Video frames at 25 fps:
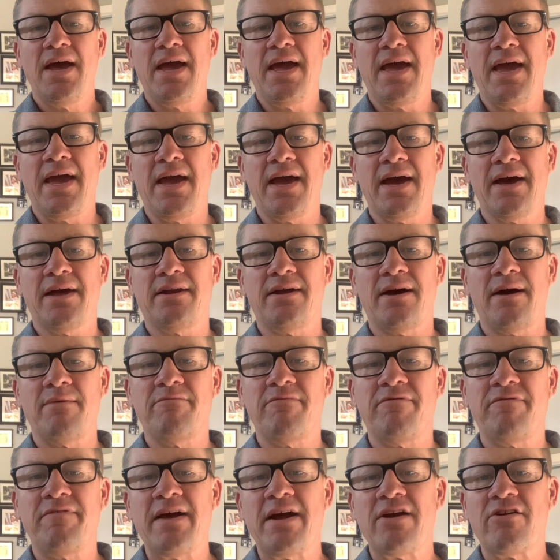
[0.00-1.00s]
and
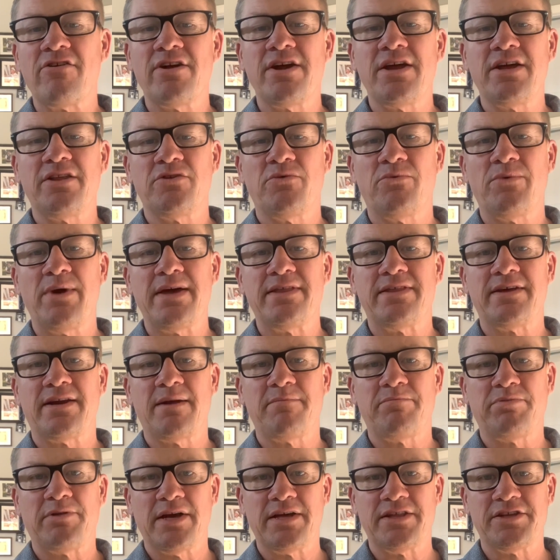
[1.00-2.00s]
I'm varying the way that
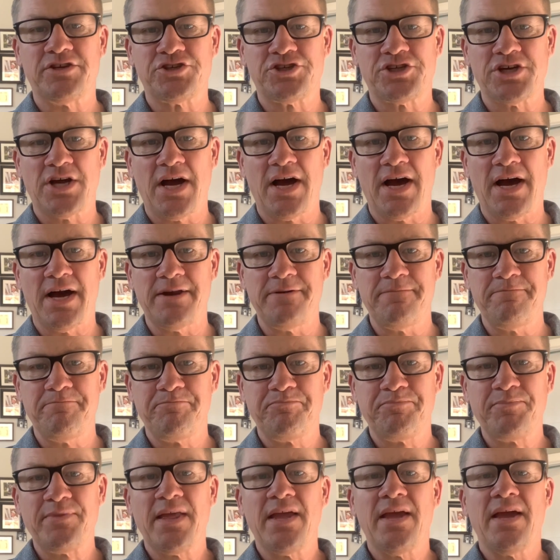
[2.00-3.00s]
I play the shot,